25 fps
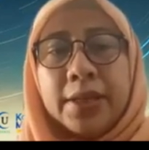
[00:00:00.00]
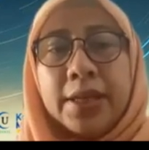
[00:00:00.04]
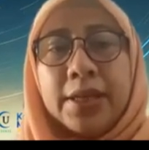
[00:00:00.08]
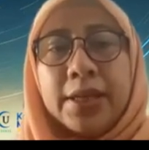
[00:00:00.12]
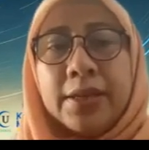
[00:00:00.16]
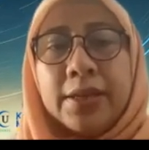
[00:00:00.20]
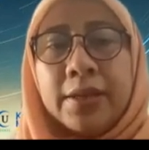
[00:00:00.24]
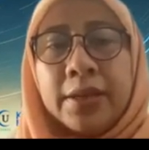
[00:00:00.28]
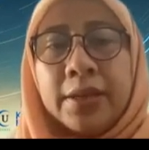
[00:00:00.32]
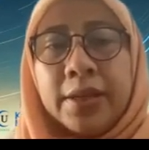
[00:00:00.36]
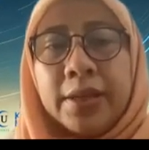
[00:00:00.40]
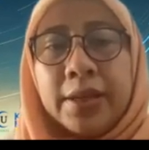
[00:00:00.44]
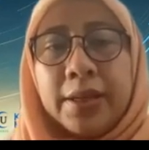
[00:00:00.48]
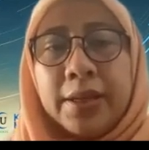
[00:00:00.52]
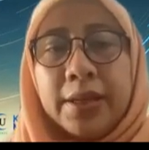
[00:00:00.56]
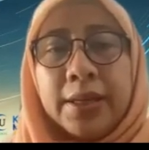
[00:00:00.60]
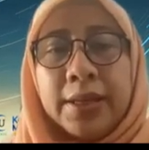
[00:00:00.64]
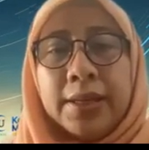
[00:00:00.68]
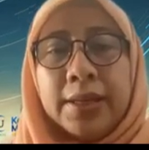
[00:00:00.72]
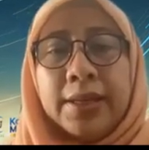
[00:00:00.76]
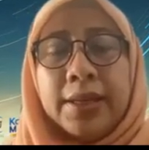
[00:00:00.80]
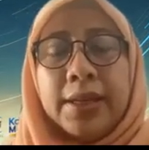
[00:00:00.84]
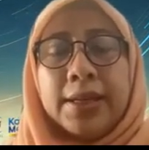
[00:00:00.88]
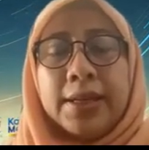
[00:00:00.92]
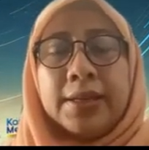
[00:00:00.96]
Okay,
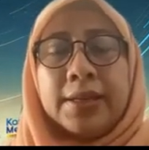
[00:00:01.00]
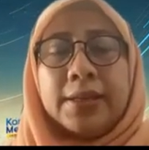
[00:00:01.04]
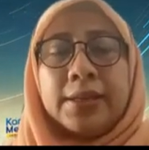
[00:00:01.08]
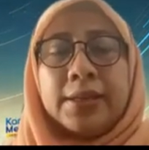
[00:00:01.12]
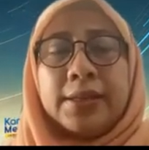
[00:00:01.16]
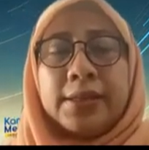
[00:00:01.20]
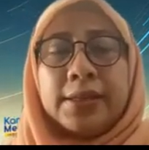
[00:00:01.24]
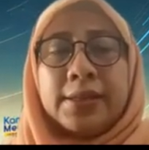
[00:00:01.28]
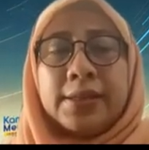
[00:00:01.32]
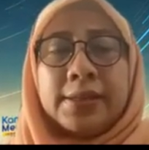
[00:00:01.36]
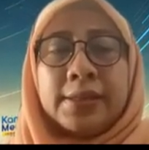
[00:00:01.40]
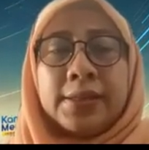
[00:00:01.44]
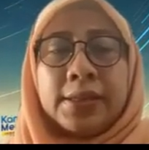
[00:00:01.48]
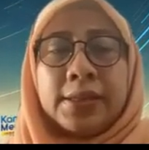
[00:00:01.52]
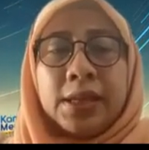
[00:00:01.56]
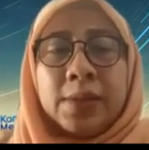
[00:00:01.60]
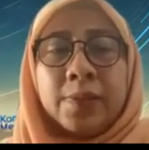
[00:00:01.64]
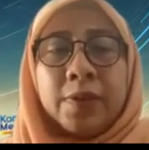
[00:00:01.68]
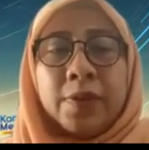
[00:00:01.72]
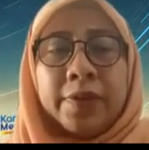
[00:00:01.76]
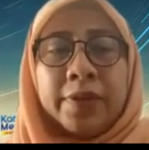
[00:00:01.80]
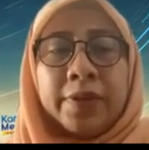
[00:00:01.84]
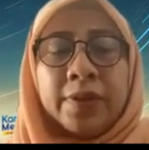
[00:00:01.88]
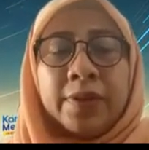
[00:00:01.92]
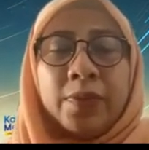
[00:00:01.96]
and then
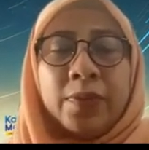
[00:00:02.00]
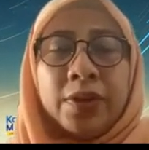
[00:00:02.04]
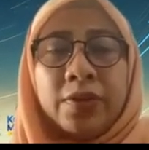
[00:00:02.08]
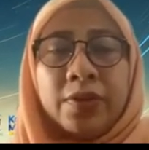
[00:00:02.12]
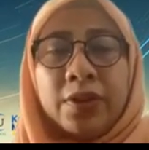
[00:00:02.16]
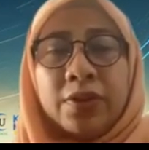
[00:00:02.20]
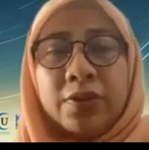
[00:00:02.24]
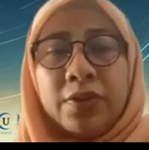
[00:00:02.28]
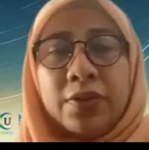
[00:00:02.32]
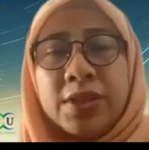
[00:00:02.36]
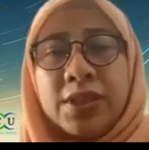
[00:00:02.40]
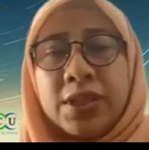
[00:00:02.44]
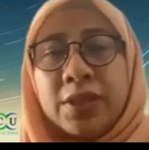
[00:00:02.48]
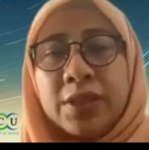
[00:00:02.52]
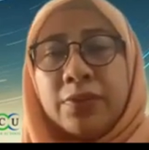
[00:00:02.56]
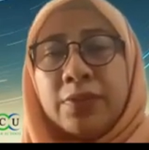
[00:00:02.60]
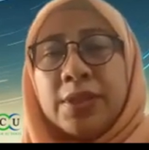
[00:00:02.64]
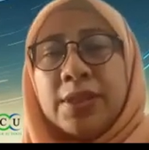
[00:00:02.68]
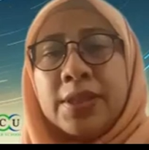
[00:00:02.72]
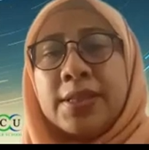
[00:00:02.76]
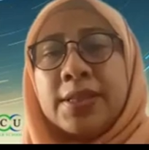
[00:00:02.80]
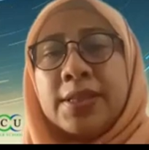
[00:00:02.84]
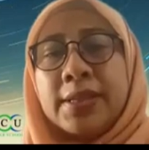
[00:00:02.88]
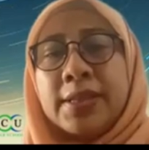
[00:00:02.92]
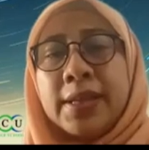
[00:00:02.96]
some of the boundary condition
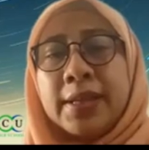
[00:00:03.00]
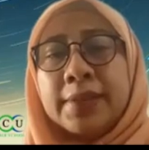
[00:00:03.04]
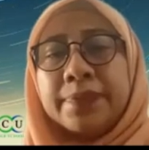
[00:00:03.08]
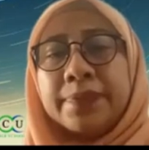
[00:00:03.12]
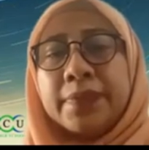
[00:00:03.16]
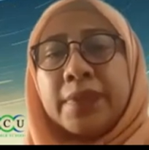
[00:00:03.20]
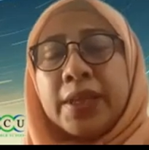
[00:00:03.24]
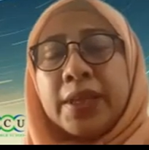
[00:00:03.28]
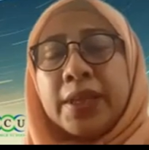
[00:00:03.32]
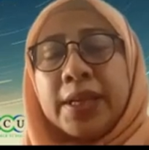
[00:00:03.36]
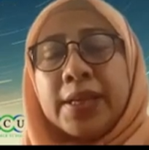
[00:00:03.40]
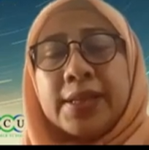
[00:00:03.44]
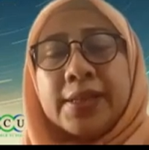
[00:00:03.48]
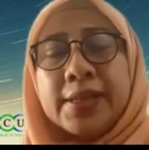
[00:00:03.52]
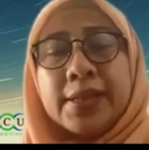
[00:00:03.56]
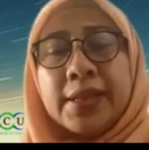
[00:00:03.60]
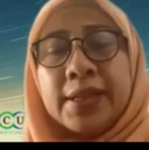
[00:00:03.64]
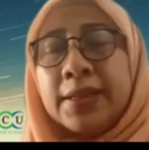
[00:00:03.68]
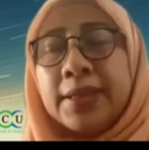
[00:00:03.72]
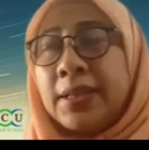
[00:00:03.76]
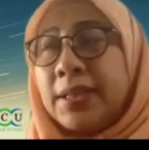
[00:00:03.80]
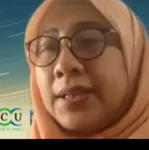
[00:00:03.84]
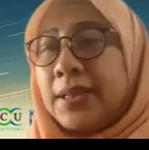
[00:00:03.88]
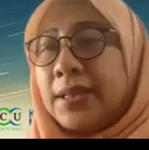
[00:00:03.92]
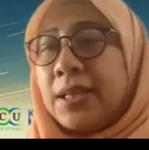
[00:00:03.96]
we set at the
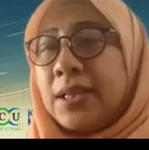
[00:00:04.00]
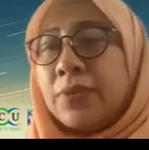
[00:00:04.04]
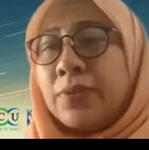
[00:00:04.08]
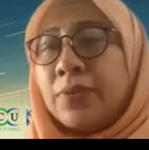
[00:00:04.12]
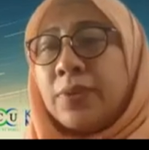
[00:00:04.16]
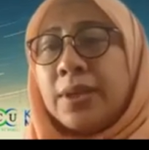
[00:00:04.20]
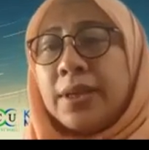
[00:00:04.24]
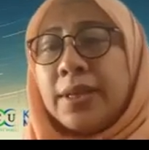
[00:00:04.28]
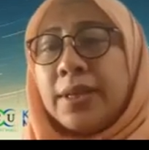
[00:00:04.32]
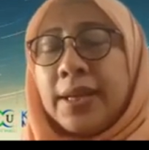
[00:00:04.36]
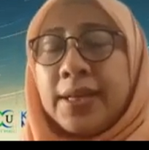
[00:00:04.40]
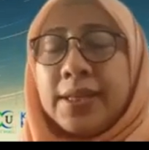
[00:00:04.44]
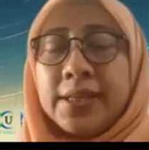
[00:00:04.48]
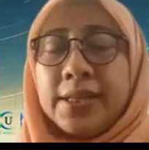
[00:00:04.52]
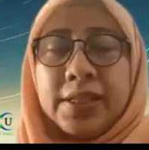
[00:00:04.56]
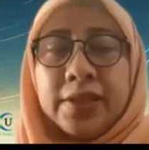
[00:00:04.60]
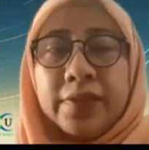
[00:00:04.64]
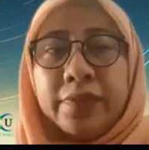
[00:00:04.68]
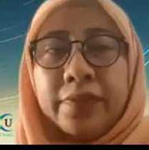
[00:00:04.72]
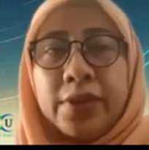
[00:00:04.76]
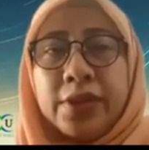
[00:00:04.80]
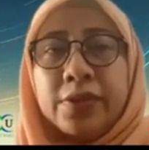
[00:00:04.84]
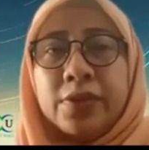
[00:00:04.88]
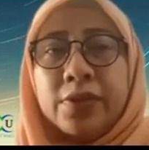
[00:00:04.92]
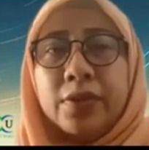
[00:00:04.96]
center, another one at the
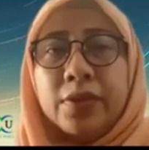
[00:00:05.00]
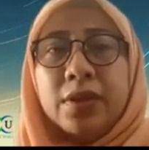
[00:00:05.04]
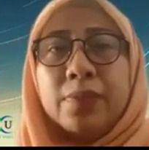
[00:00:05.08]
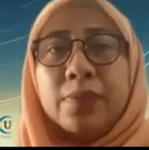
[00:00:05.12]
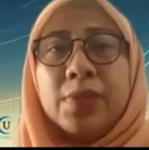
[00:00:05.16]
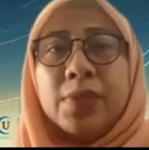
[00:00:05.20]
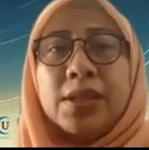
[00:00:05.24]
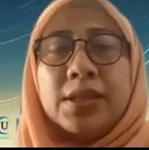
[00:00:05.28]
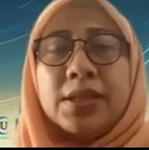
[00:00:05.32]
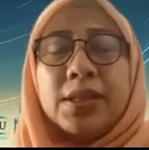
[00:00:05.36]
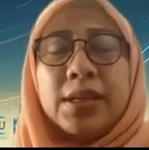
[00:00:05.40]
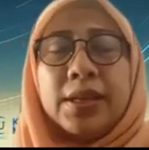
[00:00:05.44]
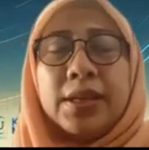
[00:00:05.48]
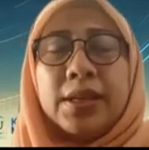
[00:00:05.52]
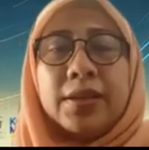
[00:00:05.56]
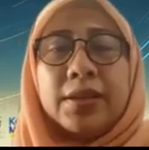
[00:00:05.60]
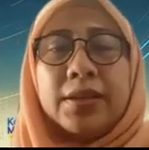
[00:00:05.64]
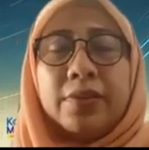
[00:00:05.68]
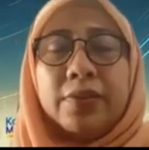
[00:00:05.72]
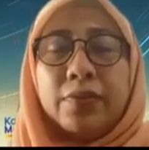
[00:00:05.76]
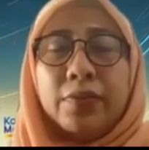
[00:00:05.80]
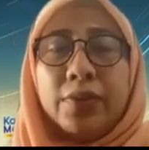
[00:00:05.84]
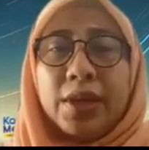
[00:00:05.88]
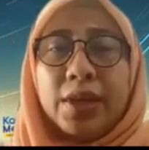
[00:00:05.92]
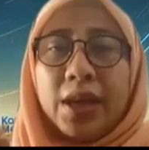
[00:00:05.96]
surface. So it means that
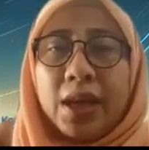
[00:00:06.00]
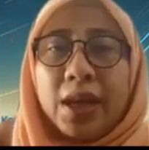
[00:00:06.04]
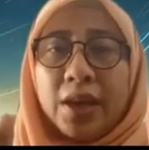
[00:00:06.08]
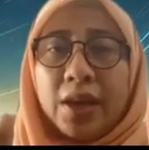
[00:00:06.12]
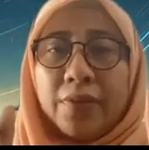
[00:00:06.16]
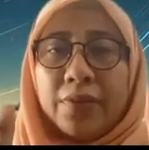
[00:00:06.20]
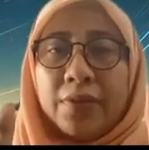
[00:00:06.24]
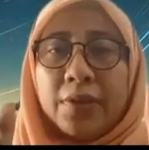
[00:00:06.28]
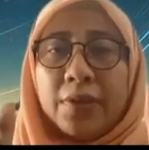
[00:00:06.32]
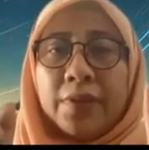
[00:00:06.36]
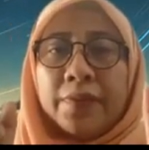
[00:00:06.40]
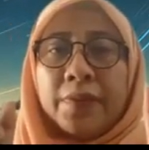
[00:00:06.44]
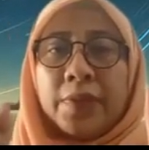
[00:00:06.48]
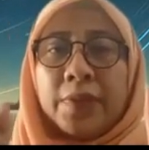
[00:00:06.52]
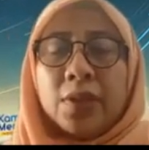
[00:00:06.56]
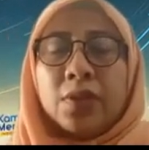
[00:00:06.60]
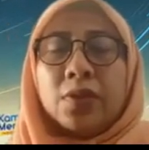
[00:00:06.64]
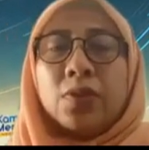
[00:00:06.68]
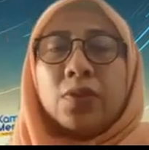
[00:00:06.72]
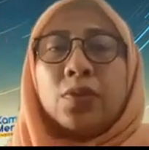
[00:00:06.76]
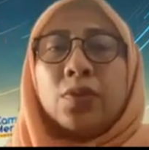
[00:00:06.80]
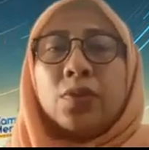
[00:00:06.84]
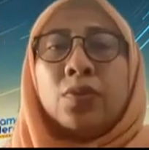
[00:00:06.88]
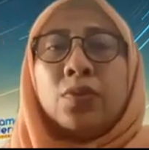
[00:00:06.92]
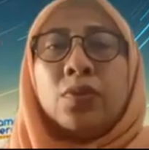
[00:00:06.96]
we have
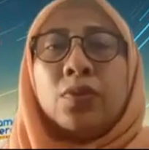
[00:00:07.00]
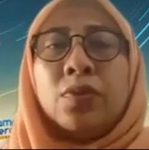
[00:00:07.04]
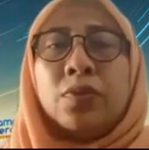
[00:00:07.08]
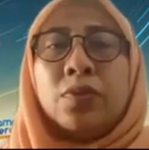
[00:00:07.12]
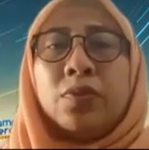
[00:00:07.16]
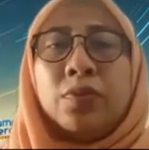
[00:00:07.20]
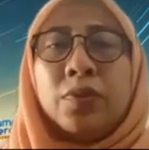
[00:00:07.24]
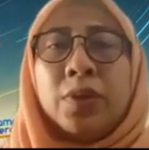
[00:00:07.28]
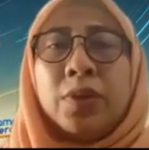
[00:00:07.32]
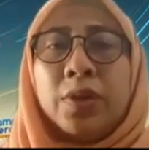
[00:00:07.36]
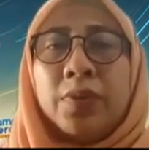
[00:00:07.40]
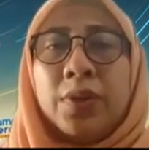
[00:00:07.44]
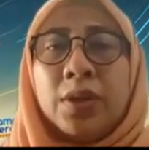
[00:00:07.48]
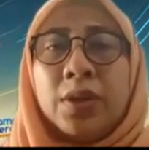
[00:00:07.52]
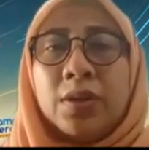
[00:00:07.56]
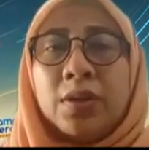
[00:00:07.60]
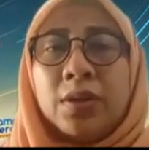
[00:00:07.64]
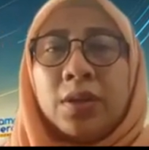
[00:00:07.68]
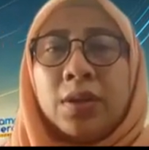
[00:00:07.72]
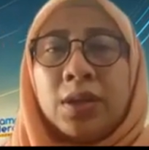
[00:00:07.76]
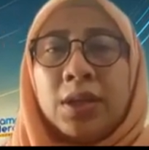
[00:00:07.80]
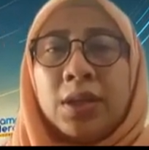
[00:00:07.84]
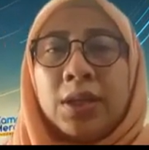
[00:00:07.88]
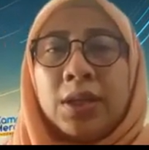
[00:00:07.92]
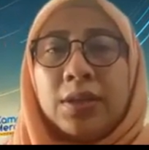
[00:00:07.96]
two what we
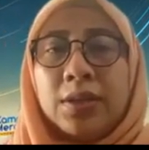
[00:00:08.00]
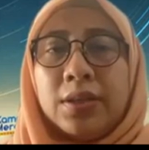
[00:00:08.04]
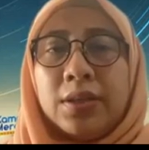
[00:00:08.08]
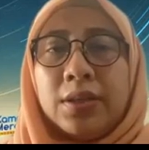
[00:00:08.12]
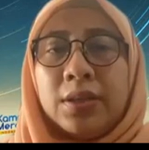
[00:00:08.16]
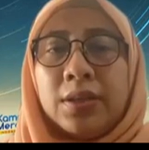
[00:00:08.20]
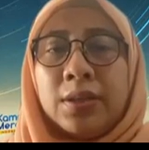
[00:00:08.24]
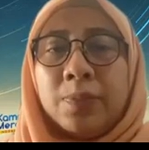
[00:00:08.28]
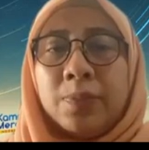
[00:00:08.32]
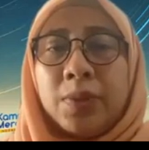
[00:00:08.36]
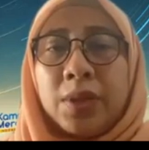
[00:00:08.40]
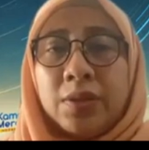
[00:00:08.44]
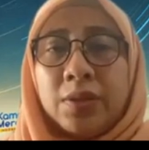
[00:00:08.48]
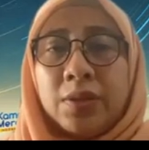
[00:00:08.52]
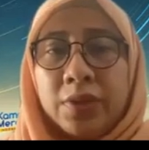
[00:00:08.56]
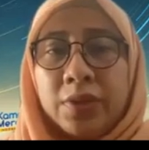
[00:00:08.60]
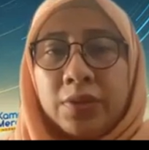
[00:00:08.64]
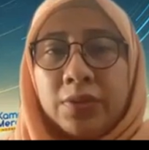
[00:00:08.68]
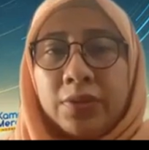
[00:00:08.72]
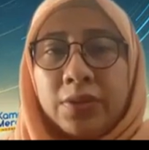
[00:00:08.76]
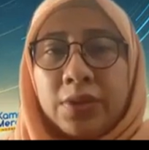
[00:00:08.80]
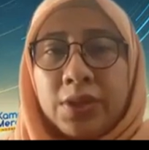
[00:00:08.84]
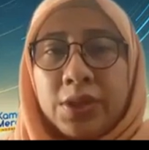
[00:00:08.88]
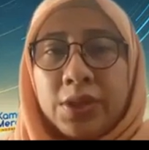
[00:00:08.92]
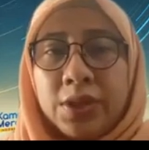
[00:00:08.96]
call it boundary
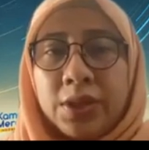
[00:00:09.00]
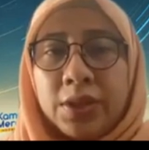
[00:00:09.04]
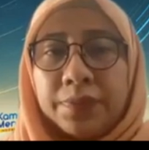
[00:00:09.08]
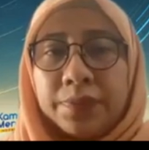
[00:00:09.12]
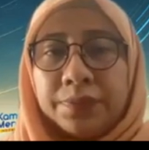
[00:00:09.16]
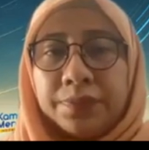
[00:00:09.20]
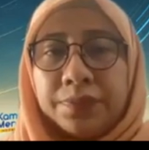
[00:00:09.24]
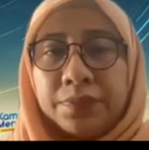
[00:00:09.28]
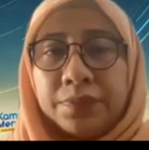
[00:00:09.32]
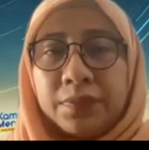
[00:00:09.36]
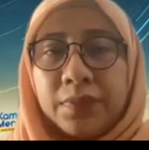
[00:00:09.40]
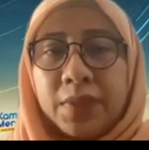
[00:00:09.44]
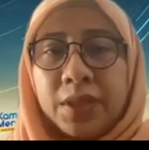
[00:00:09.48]
condition.